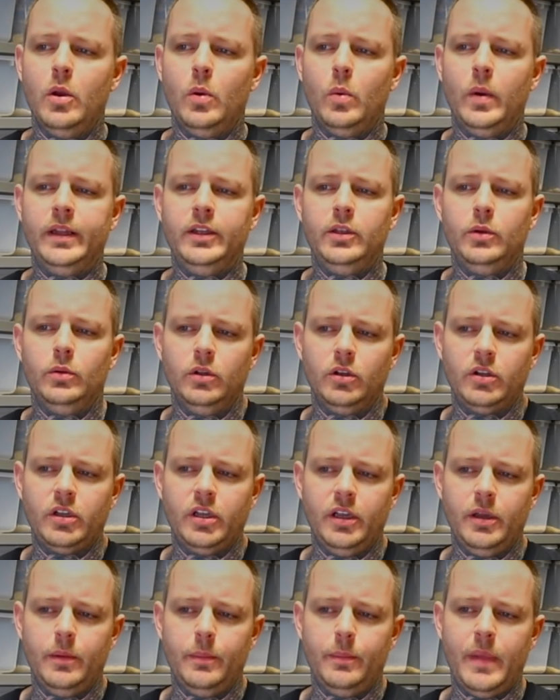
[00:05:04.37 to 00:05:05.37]
When you look
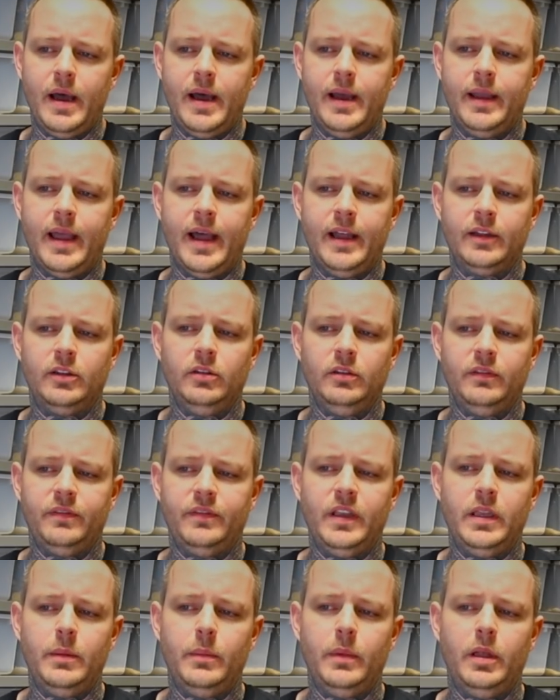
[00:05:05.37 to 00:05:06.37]
at my adult
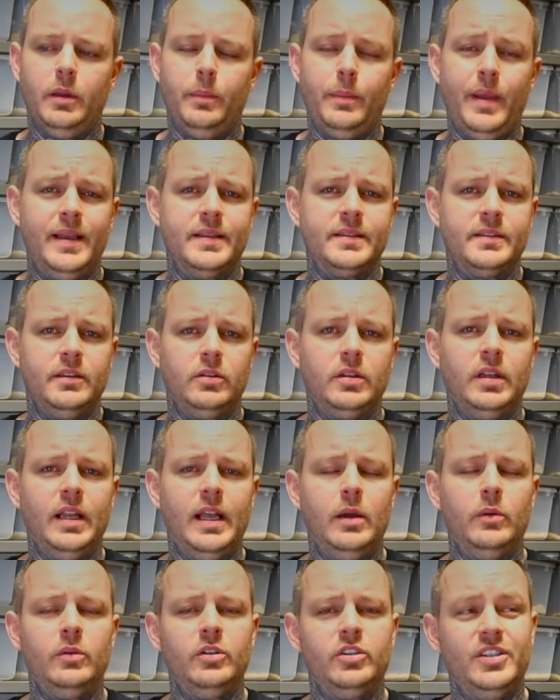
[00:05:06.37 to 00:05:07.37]
female pastel
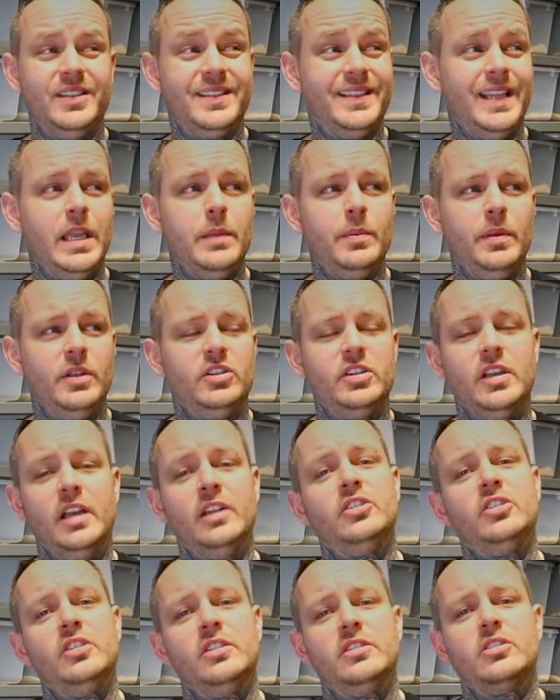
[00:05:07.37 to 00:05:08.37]
clown, she's deep in
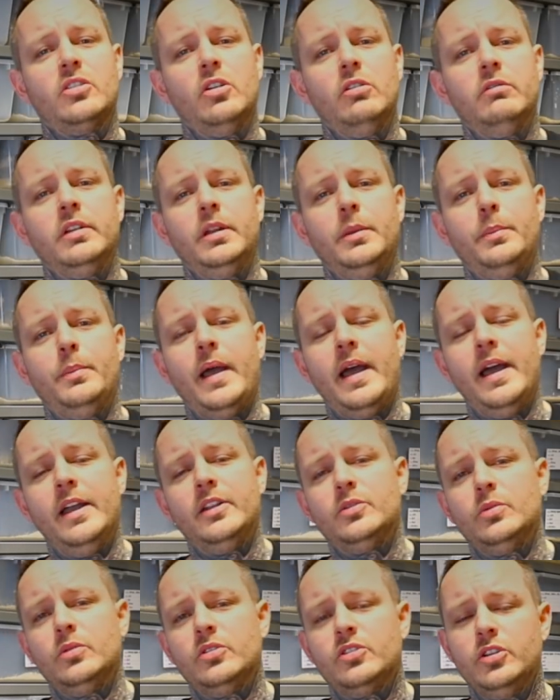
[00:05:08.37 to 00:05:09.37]
shed. She's currently
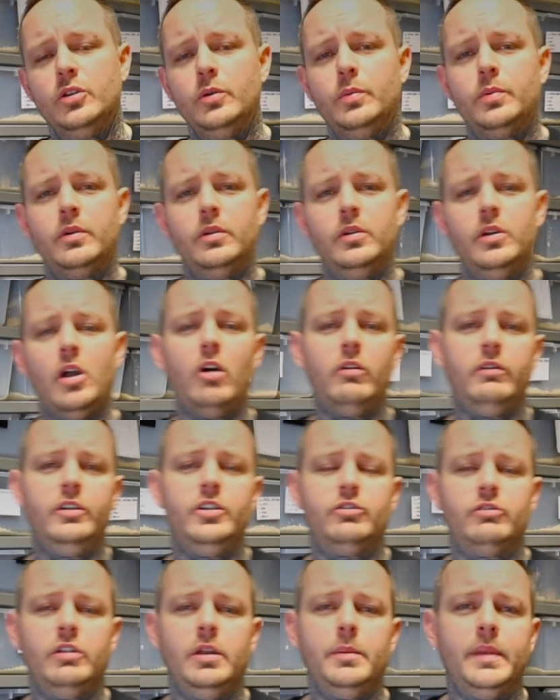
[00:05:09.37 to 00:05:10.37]
paired to a super
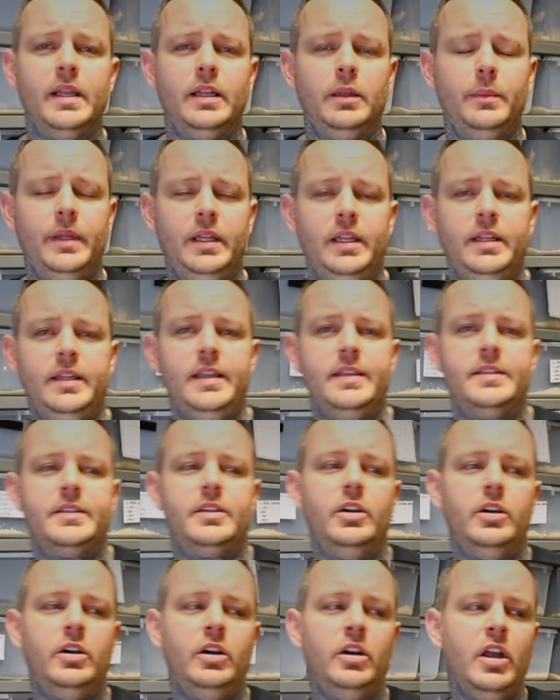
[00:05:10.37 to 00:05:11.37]
orange dream yellow belly
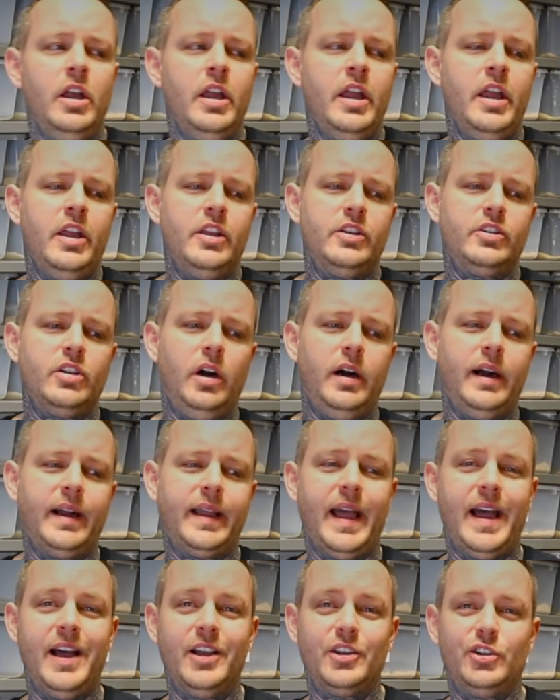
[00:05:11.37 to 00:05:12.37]
disco, so I
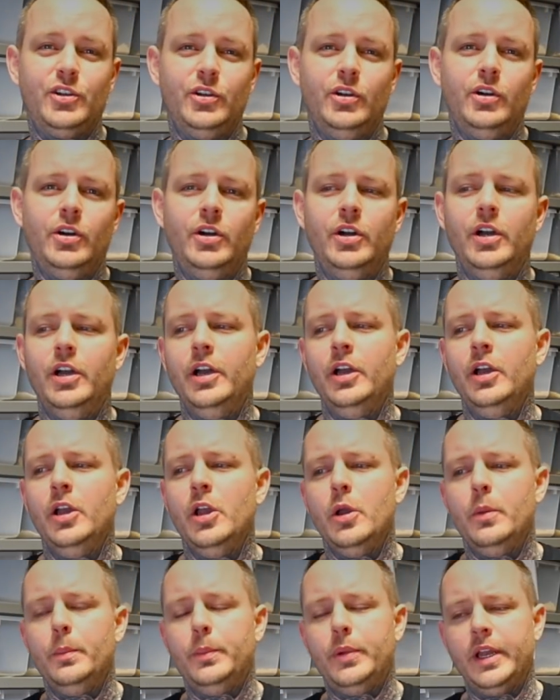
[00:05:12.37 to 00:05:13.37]
can't show her,
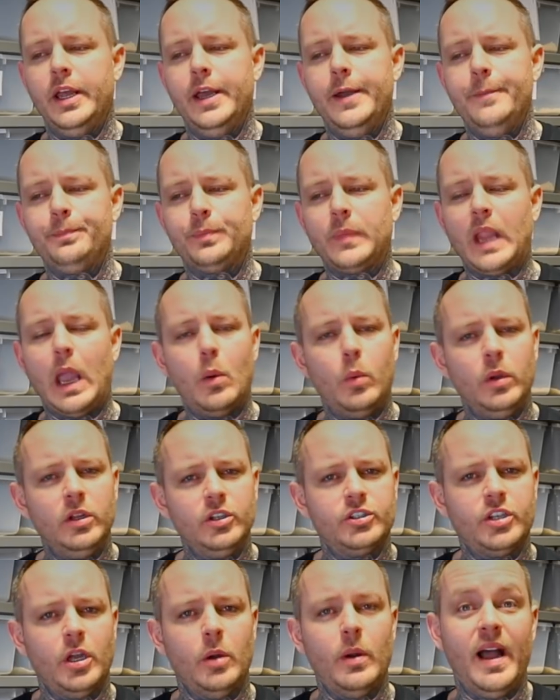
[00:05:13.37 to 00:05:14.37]
but I will
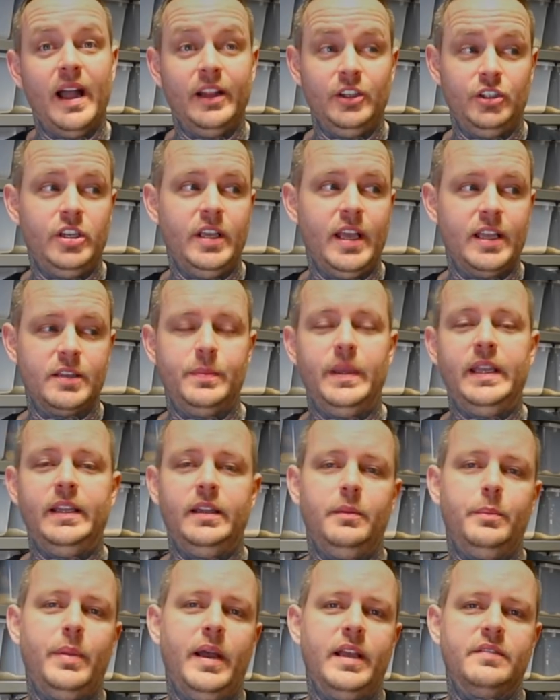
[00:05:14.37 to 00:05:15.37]
show her, and she has been
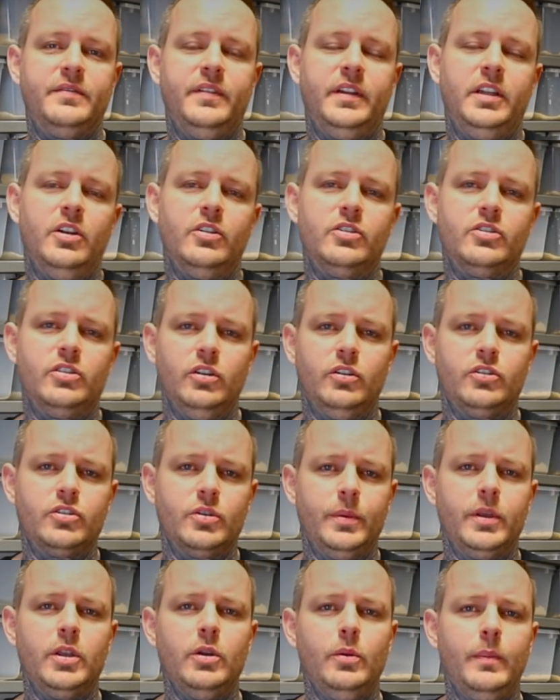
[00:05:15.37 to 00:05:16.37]
in past videos, so
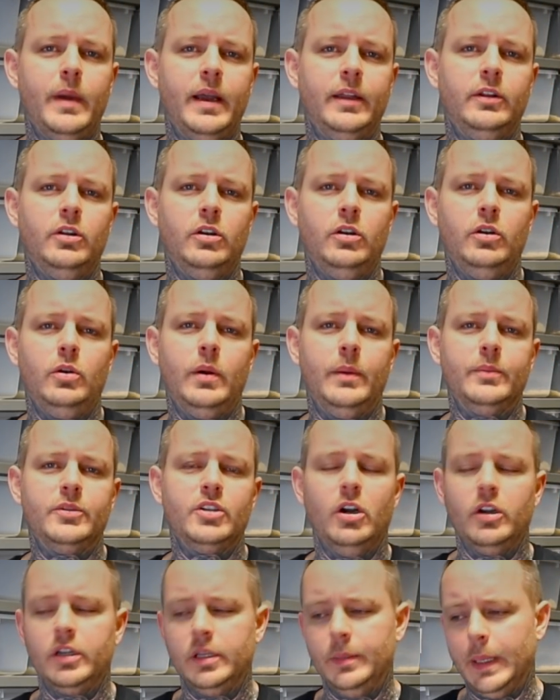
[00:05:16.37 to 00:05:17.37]
some of you might know who I'm
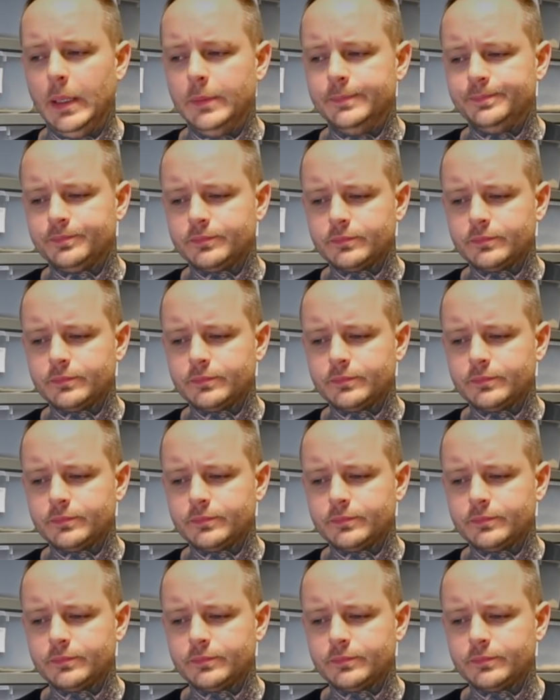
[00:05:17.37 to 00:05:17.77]
talking about.